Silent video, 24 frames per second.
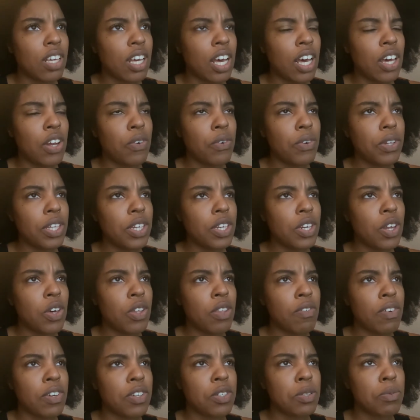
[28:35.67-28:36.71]
I don't really know
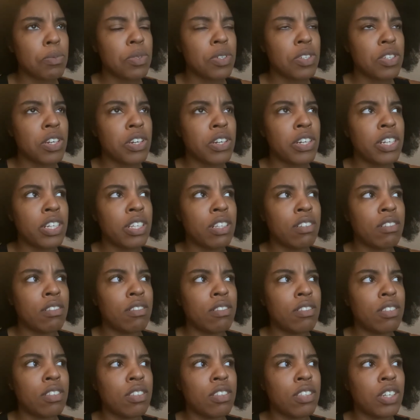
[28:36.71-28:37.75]
the vegetables that are in
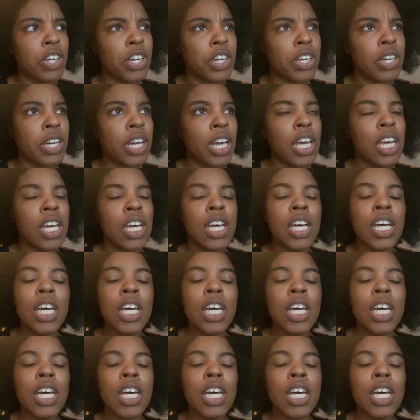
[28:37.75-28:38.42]
the curry.